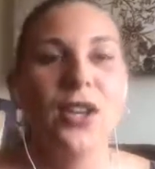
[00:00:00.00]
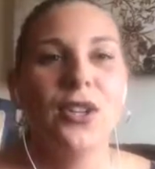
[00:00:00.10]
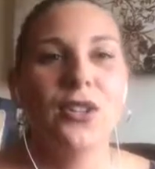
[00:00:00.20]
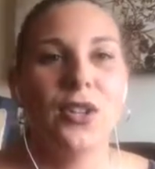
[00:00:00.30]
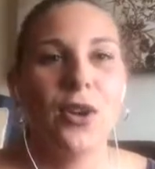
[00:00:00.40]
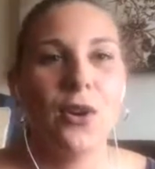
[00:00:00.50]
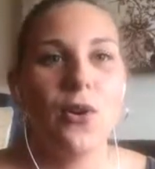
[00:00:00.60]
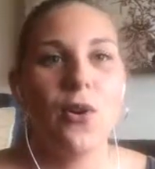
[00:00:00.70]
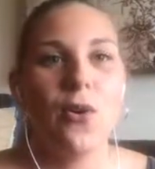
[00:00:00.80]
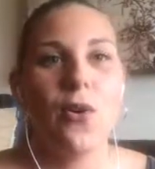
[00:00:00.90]

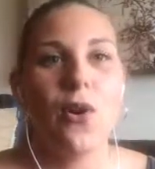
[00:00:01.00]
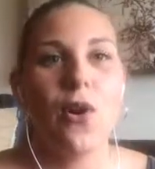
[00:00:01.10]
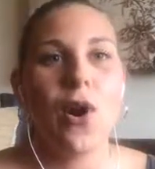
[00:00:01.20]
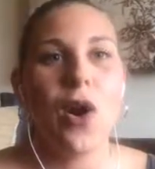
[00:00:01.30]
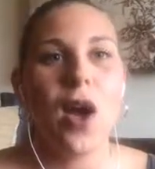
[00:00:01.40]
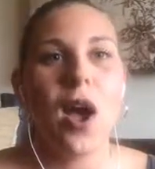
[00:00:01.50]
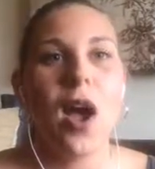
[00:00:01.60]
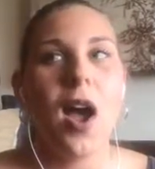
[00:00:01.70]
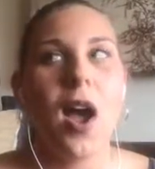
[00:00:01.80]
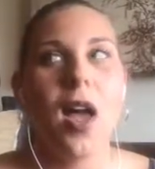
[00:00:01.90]
So
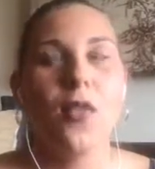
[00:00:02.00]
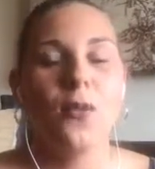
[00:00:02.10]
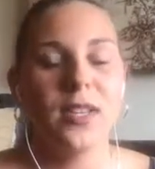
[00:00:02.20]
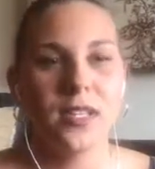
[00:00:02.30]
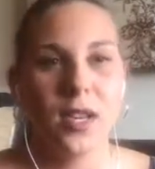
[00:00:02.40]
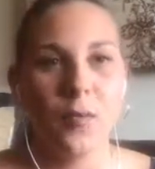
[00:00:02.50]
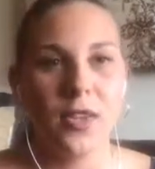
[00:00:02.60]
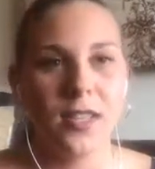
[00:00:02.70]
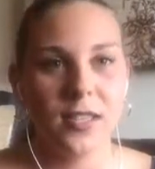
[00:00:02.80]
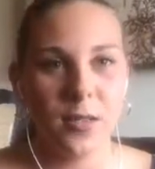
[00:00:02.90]
the reason I
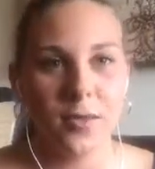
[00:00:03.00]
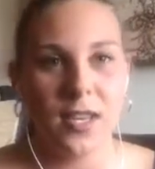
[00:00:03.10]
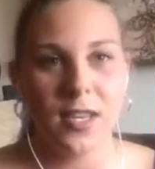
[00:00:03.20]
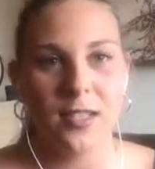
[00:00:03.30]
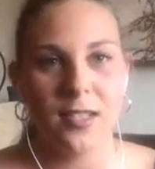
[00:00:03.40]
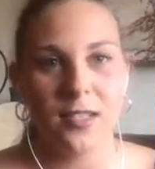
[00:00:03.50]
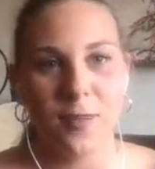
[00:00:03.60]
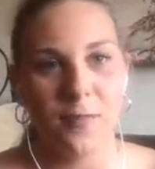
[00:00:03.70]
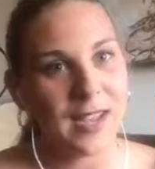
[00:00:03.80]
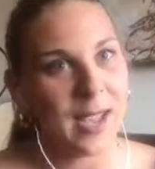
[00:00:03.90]
bring this up today is because
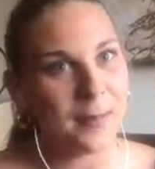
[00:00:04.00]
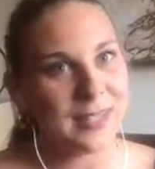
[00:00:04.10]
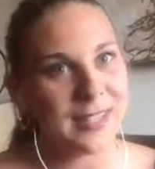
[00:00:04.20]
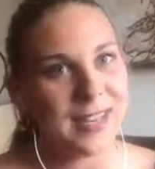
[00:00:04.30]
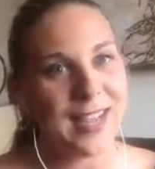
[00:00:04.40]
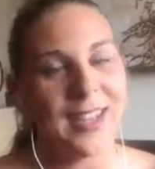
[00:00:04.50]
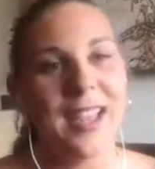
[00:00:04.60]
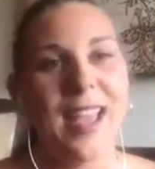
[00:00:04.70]
something happened today,